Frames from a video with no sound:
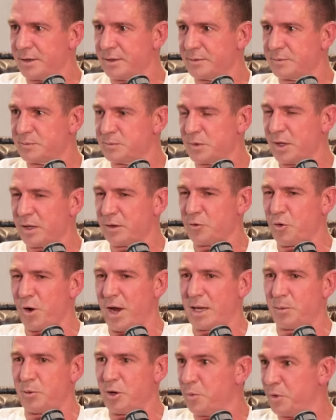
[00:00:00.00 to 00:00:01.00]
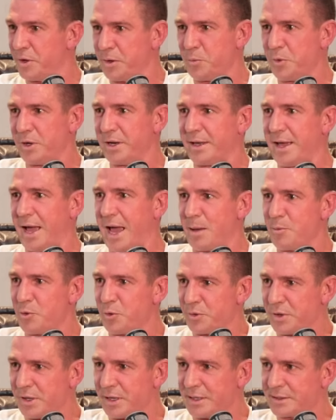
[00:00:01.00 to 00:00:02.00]
And at Craigieburn, we didn't win a game
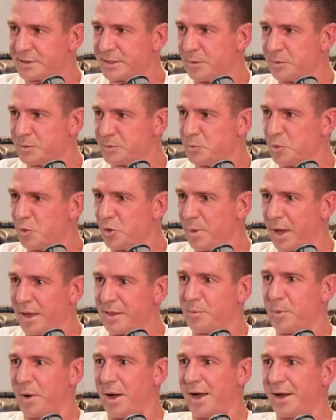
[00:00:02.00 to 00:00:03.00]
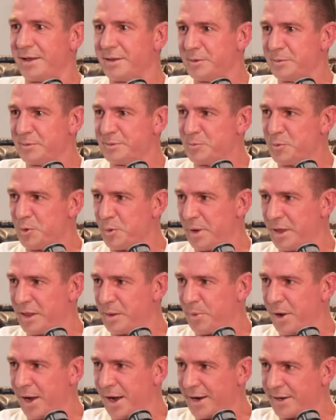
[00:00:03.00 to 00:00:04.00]
all year, so it was more about the
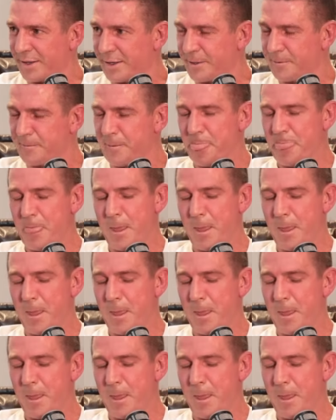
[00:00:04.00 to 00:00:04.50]
partying.